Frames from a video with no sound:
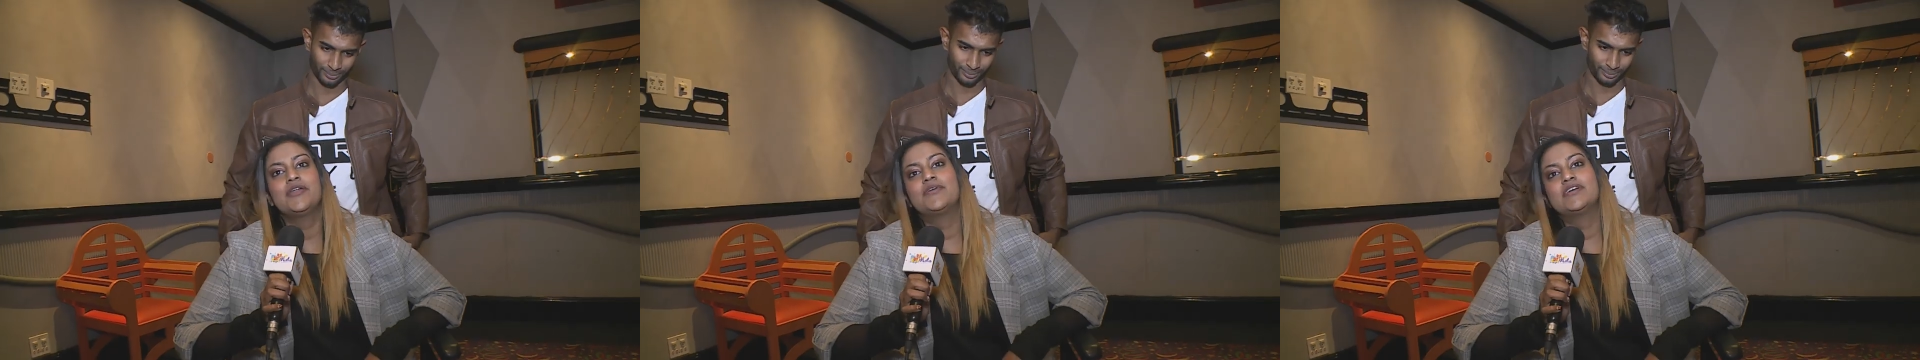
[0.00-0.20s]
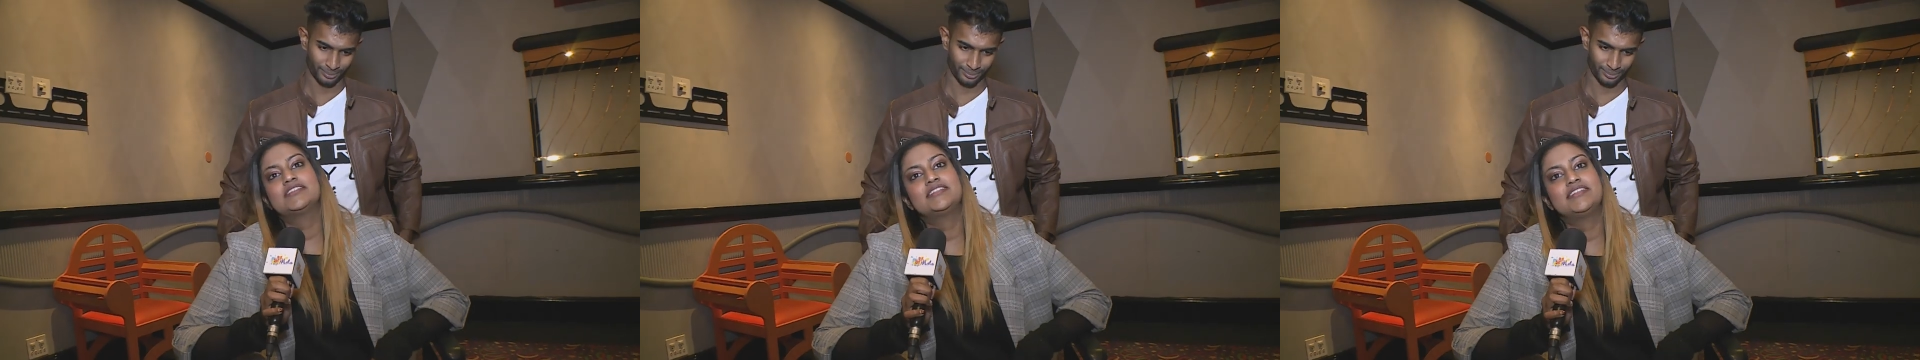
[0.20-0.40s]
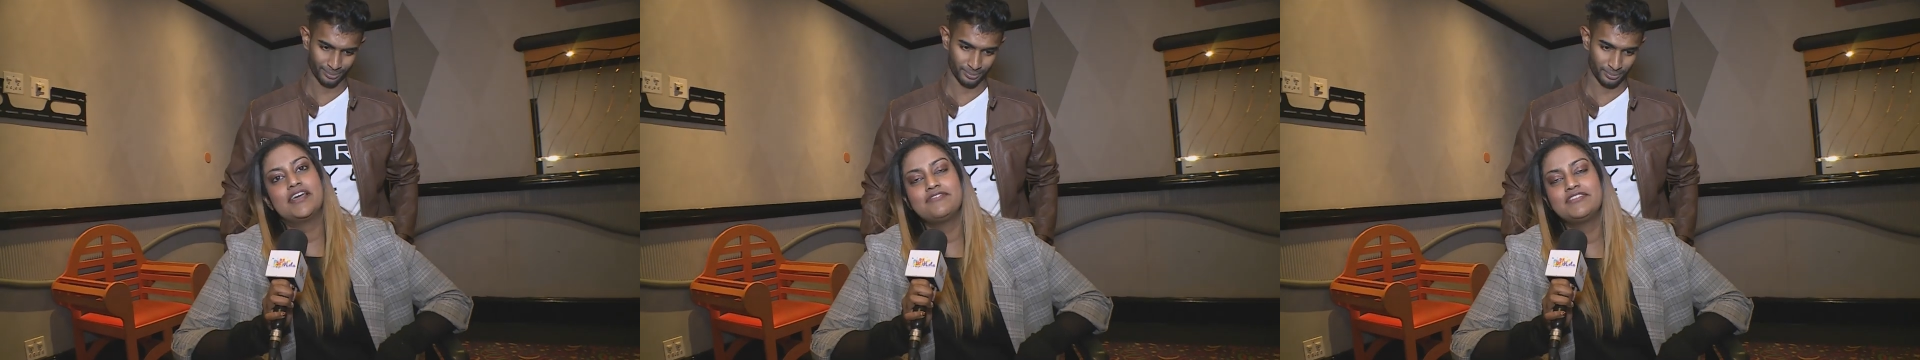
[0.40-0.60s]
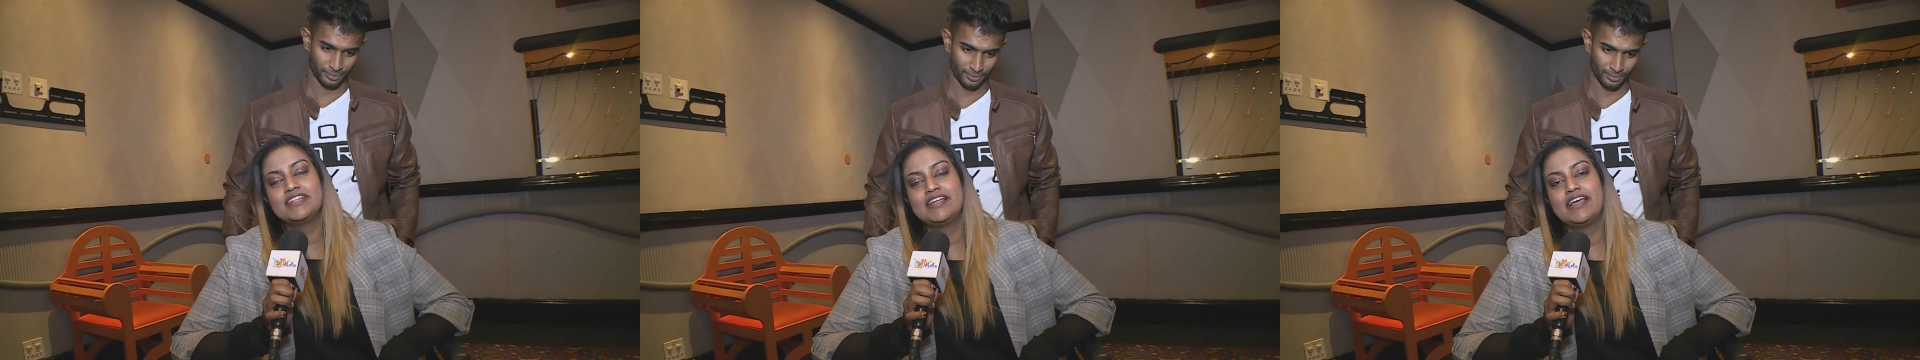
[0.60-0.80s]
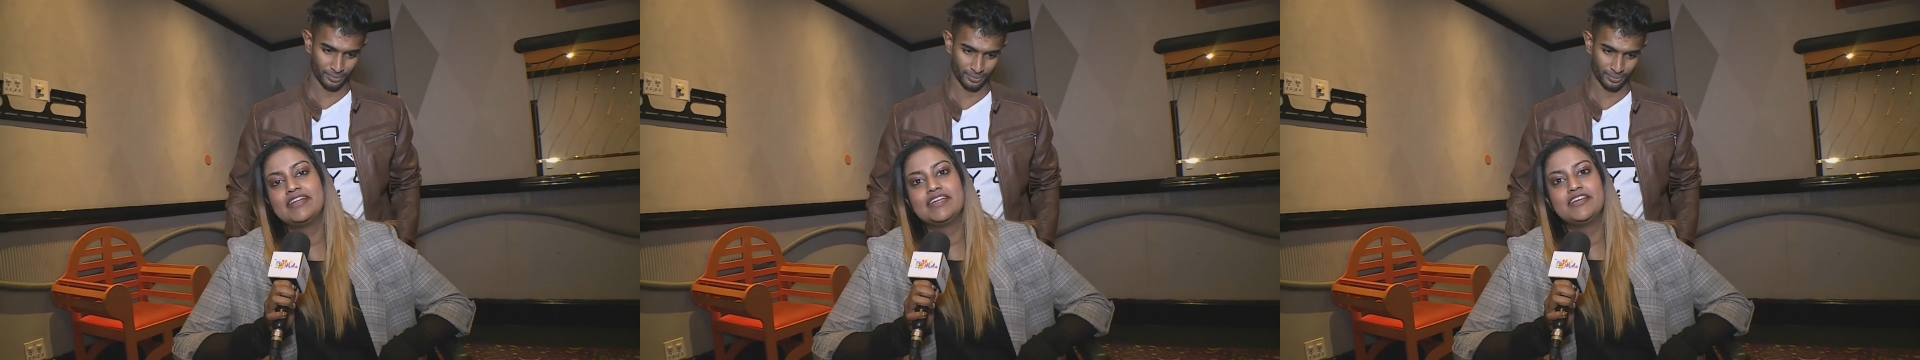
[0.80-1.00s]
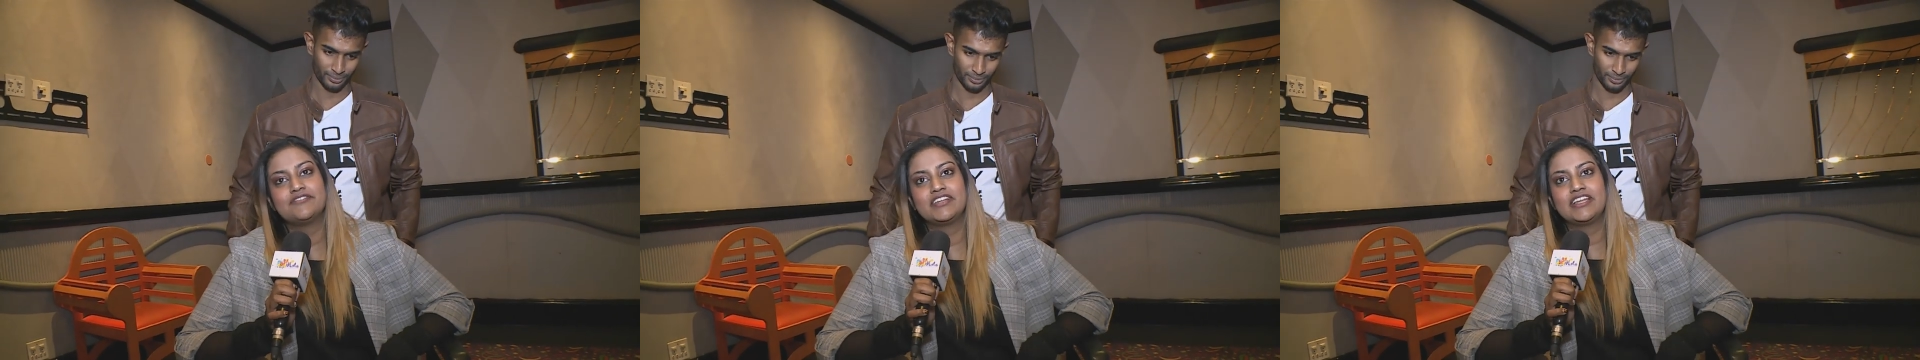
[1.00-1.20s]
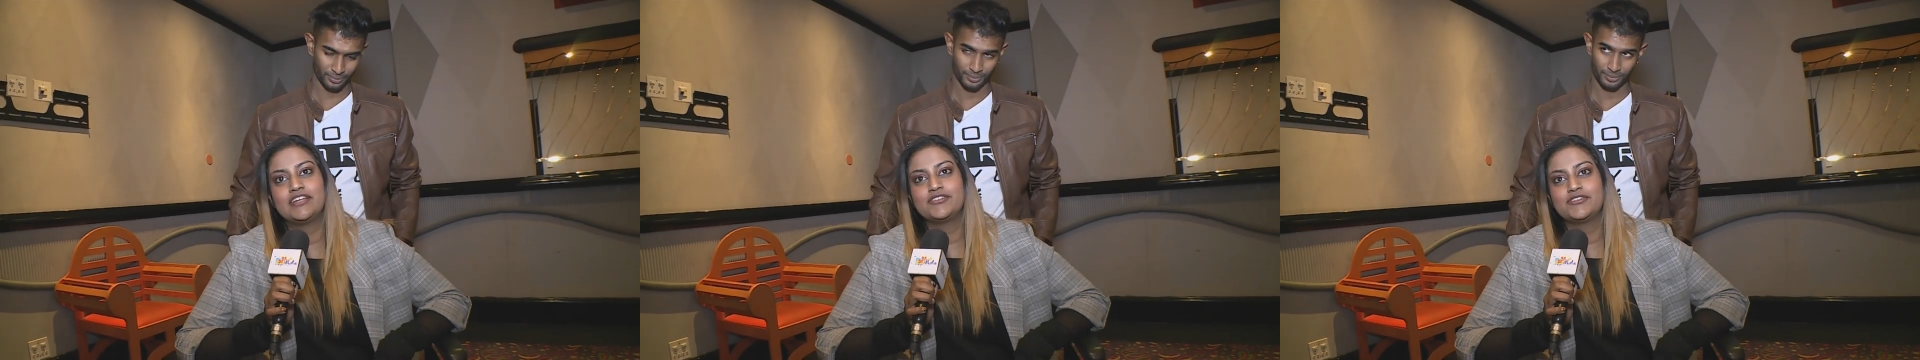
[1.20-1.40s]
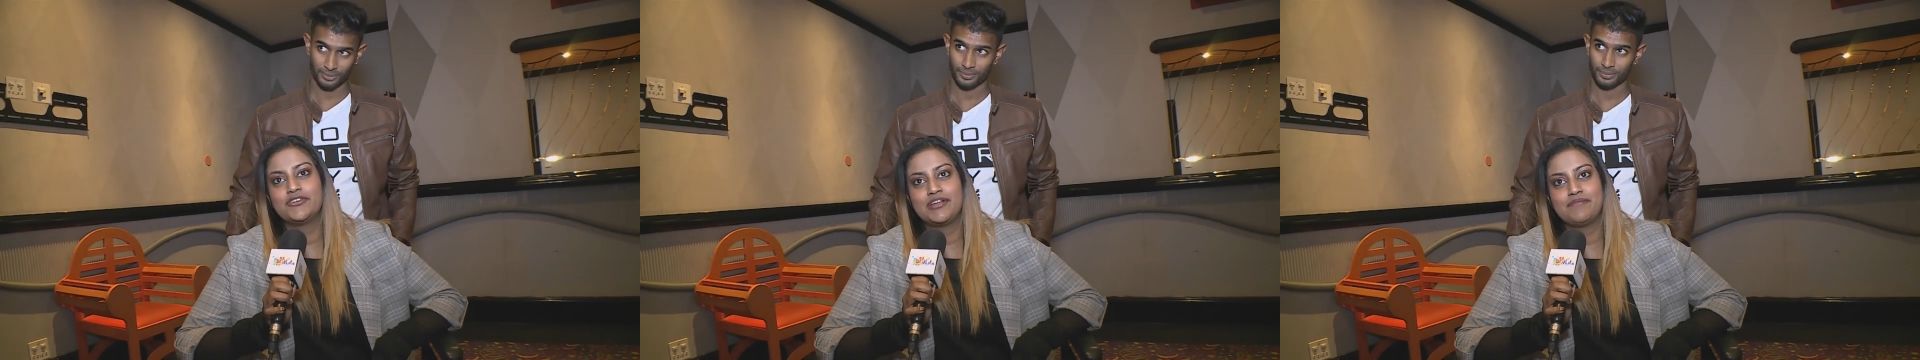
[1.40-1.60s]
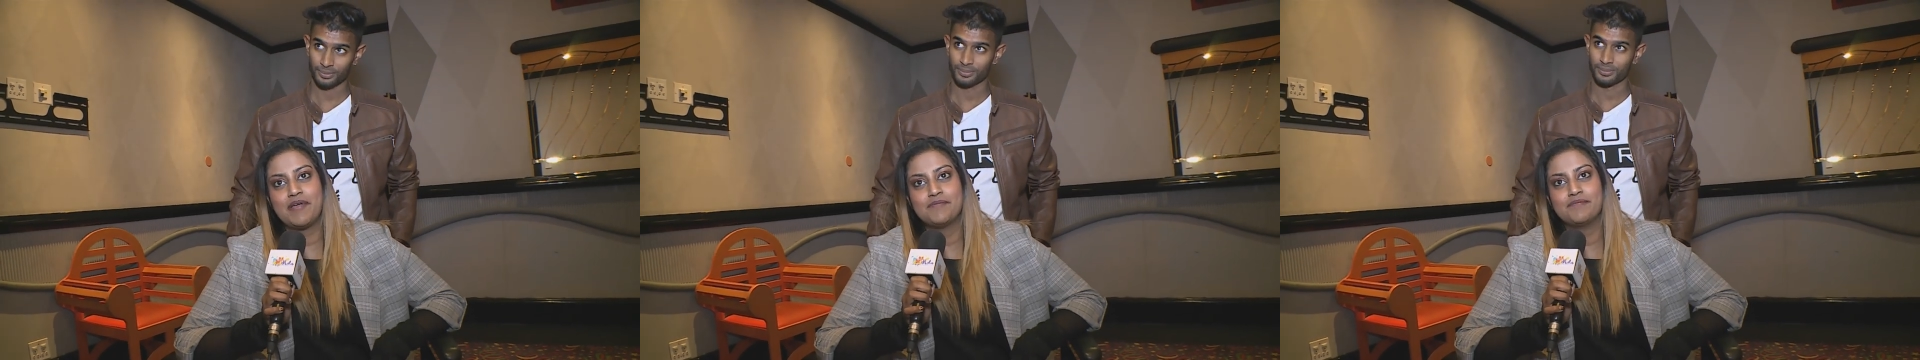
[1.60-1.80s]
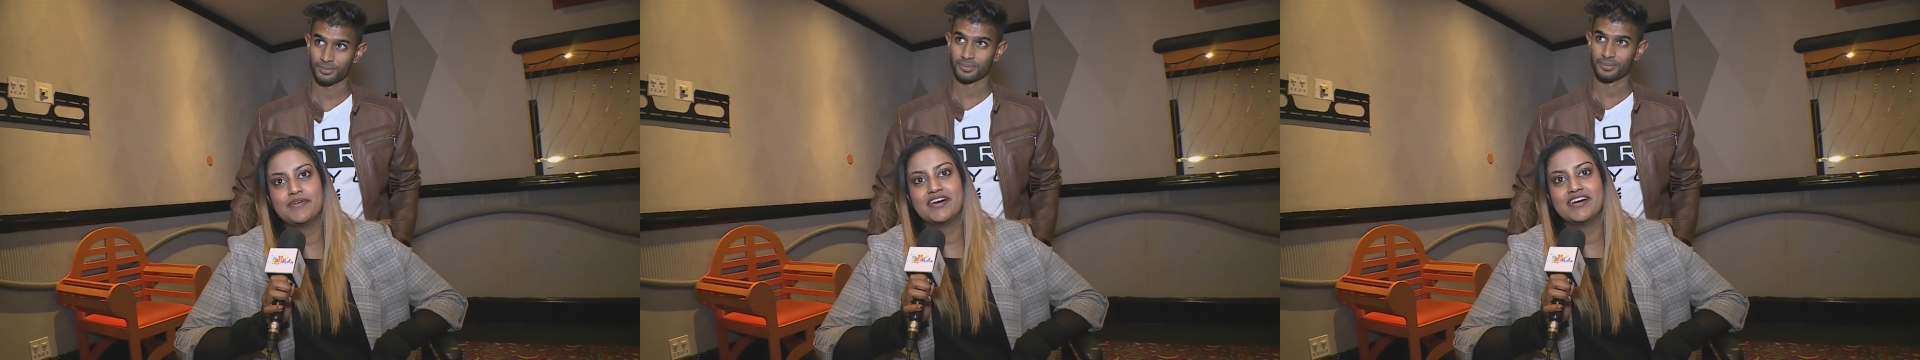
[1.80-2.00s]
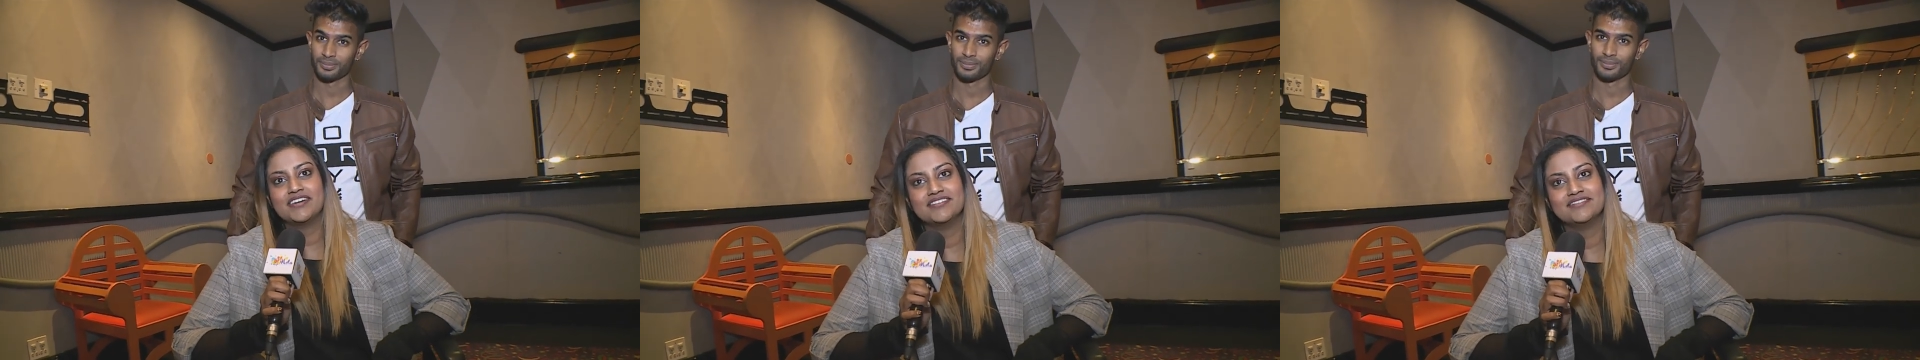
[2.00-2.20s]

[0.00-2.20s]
Speaker 1: It was definitely an evening to remember.